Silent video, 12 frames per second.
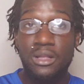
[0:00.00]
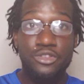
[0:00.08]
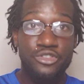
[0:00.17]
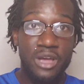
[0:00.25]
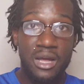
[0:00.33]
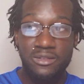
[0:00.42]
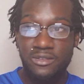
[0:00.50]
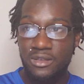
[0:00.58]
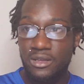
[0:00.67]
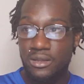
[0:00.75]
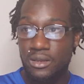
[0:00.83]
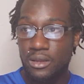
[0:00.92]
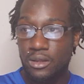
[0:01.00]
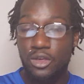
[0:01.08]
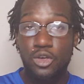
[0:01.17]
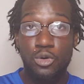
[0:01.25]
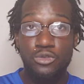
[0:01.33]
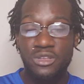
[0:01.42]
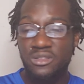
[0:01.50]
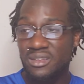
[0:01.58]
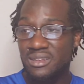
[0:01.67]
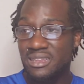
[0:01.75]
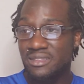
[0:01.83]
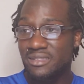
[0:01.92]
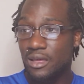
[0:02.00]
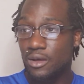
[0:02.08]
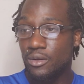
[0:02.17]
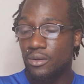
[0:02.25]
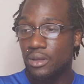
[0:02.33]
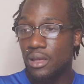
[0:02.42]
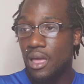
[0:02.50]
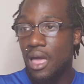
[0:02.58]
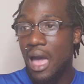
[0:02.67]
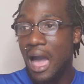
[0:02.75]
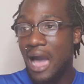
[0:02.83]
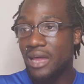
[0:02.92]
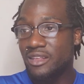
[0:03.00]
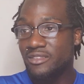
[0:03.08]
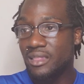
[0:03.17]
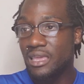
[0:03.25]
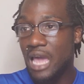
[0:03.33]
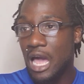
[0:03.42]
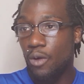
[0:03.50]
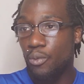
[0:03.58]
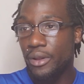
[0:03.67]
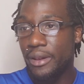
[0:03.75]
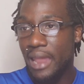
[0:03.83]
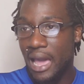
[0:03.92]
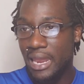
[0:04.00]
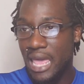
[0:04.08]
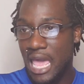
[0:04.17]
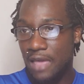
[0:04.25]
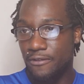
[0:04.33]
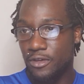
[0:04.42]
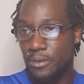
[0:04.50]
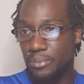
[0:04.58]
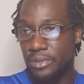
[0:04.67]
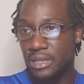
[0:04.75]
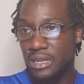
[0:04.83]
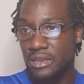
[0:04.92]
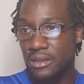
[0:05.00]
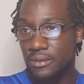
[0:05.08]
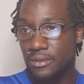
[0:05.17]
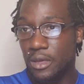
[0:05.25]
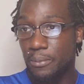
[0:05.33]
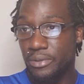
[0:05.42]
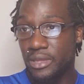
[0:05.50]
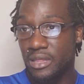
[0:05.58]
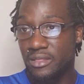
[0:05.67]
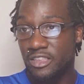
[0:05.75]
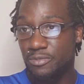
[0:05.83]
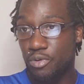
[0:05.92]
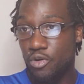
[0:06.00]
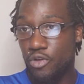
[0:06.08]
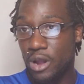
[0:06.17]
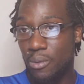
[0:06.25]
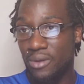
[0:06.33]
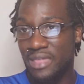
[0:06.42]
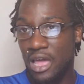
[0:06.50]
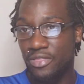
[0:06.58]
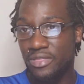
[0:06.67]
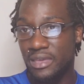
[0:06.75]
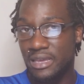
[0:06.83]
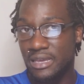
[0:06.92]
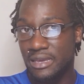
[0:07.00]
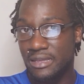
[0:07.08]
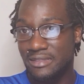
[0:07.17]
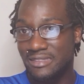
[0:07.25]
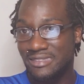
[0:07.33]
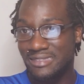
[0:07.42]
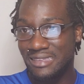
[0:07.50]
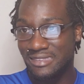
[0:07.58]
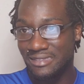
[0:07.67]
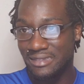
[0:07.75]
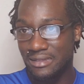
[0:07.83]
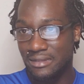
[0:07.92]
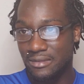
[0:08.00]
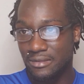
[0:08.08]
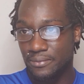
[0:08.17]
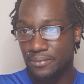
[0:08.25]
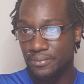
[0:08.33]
Johnson goes into detail. Honestly, I would not have completely completed this program without the insistence